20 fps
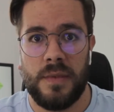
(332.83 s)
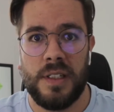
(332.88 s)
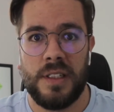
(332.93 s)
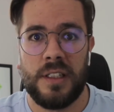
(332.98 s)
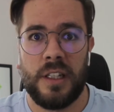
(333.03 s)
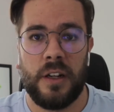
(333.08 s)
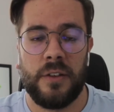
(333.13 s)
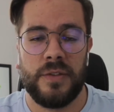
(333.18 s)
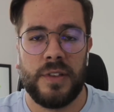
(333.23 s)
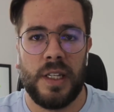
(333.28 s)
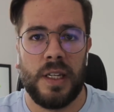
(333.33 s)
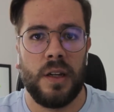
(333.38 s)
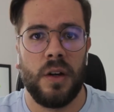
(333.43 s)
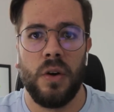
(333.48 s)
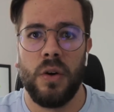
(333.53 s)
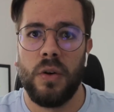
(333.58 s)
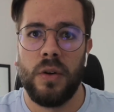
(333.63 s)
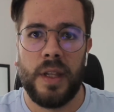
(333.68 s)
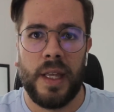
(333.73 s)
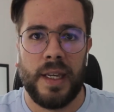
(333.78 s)
Instead of saying,
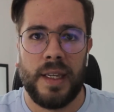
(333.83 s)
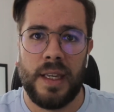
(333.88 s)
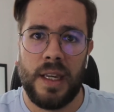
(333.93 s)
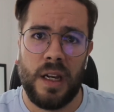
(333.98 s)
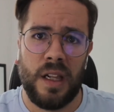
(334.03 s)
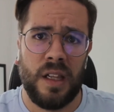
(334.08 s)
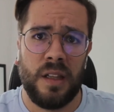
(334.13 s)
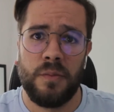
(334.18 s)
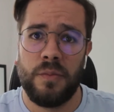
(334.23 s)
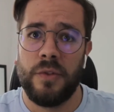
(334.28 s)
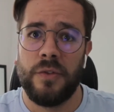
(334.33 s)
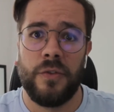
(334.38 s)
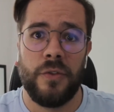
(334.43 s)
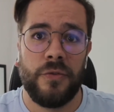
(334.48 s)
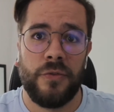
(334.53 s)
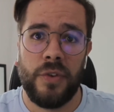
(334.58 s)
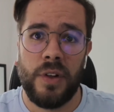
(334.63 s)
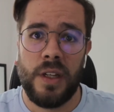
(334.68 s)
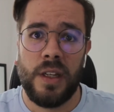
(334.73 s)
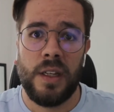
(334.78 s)
oh, like, yeah, I'll help you for
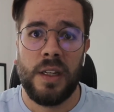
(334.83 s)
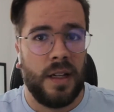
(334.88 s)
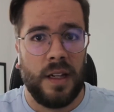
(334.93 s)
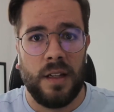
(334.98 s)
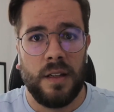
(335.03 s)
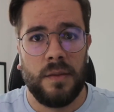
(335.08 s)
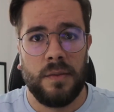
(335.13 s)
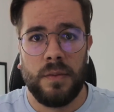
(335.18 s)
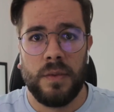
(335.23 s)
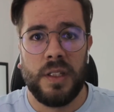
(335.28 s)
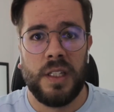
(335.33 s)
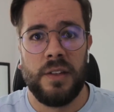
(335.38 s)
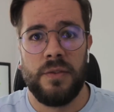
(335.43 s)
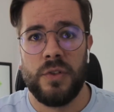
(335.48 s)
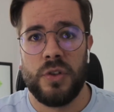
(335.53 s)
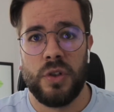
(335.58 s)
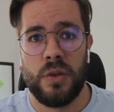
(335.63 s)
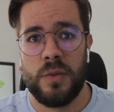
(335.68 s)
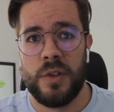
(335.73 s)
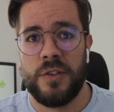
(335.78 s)
free, I'll give you
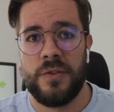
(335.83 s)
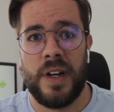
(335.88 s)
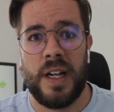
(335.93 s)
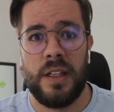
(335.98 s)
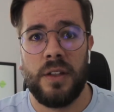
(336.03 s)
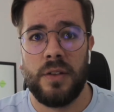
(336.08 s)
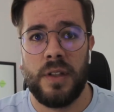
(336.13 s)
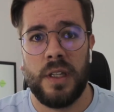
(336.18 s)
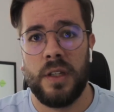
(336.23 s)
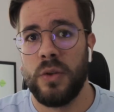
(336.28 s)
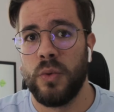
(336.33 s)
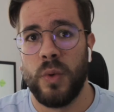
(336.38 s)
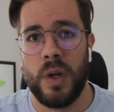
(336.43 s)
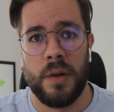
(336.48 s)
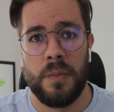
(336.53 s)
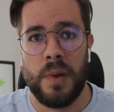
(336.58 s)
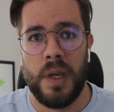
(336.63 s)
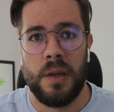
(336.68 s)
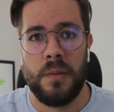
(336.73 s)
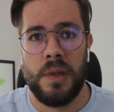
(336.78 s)
so much value that you want
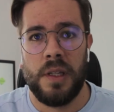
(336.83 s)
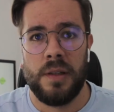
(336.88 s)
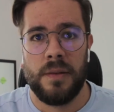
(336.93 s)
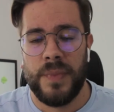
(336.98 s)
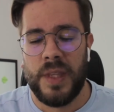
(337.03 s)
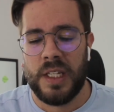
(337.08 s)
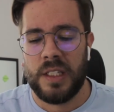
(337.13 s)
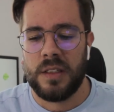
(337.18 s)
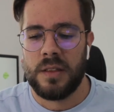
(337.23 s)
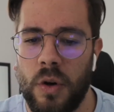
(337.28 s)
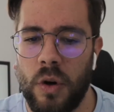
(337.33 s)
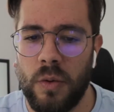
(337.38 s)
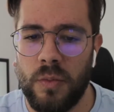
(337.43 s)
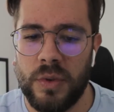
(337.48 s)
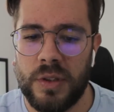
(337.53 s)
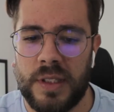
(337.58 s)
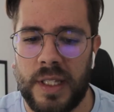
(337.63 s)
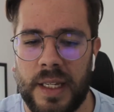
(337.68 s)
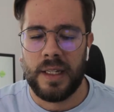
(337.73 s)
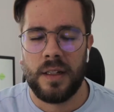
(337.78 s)
to pay me. That's
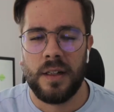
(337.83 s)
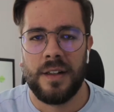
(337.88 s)
almost like